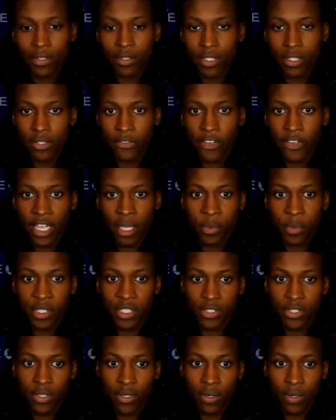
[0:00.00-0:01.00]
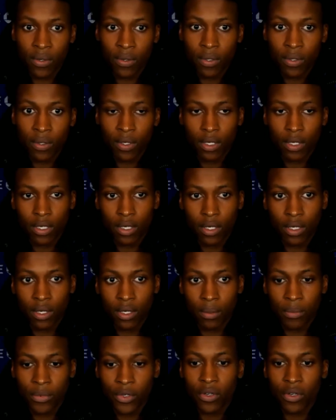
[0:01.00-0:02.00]
It's a family. So
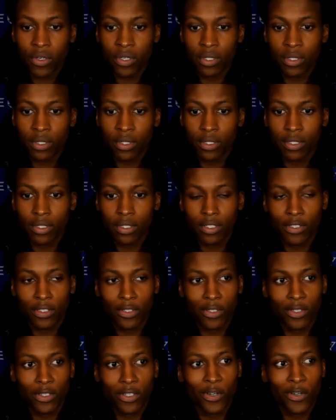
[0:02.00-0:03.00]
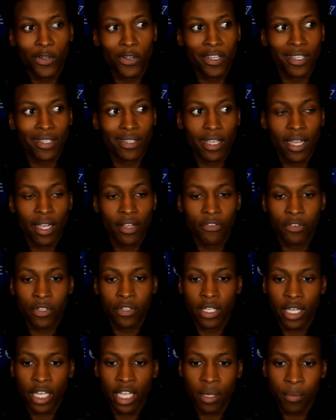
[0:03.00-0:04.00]
um, going going every
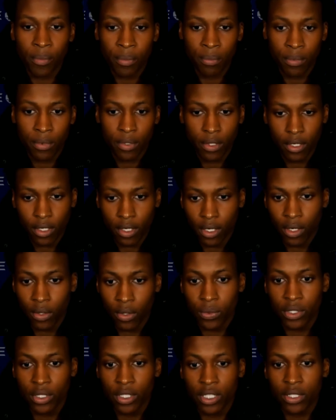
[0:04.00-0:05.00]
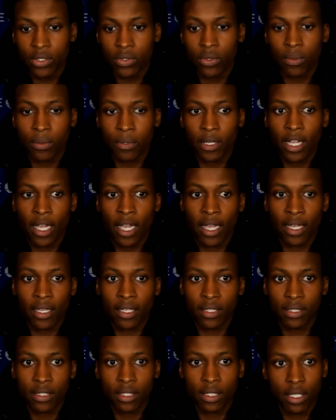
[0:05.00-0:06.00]
game uh, with this group of
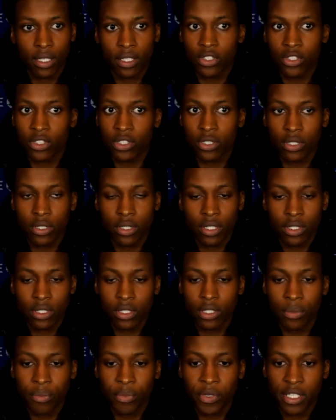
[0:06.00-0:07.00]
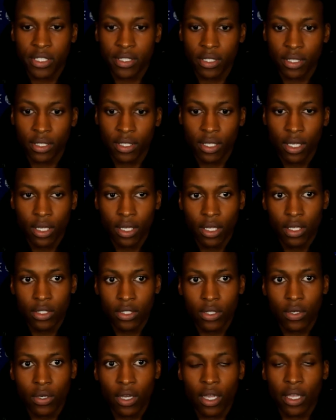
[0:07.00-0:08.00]
guys is just it's just amazing.
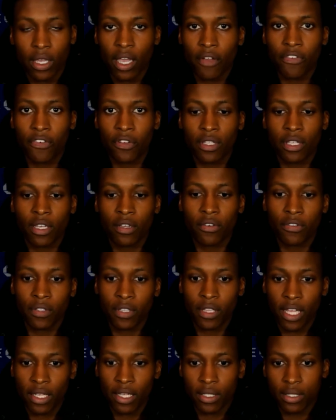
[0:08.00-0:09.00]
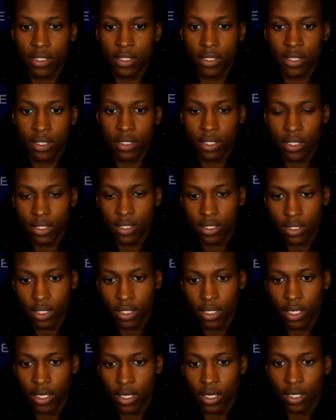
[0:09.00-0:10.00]
So uh, yeah, I feel definitely like the season is
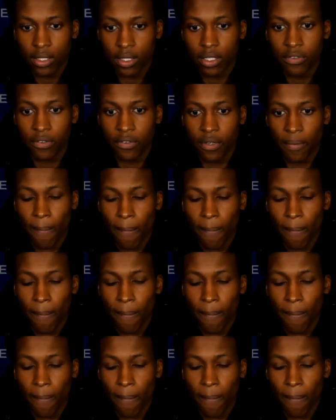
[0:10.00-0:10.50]
uh, different.